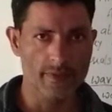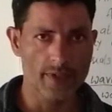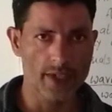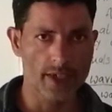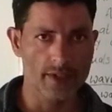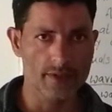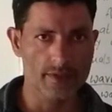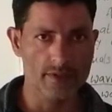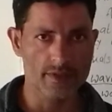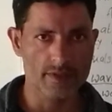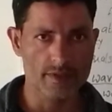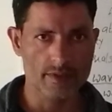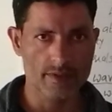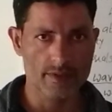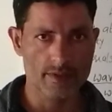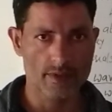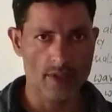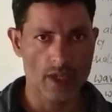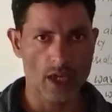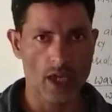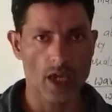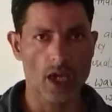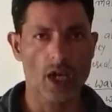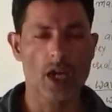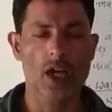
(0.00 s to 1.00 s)
waves
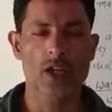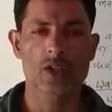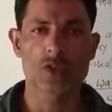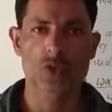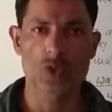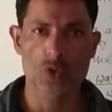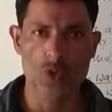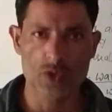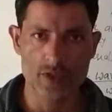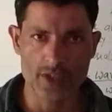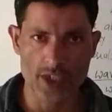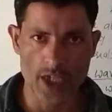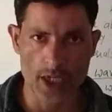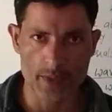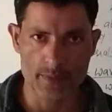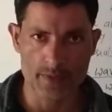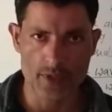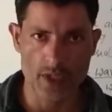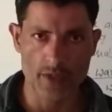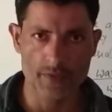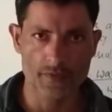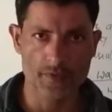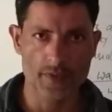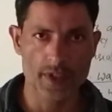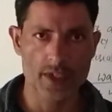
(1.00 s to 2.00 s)
are those types
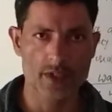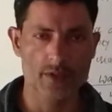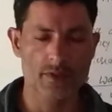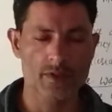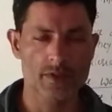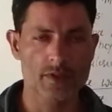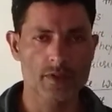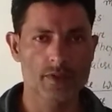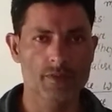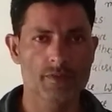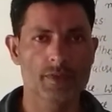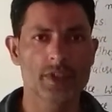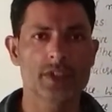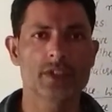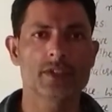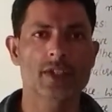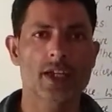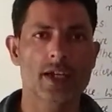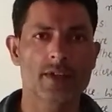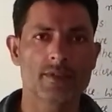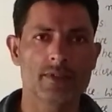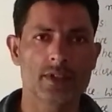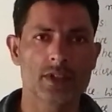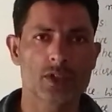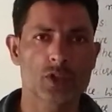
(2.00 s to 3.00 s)
of waves which
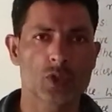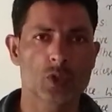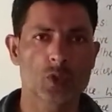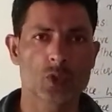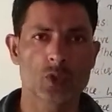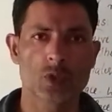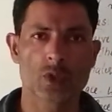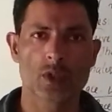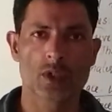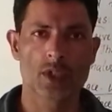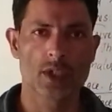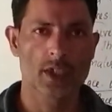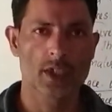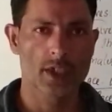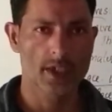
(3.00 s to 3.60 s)
travel through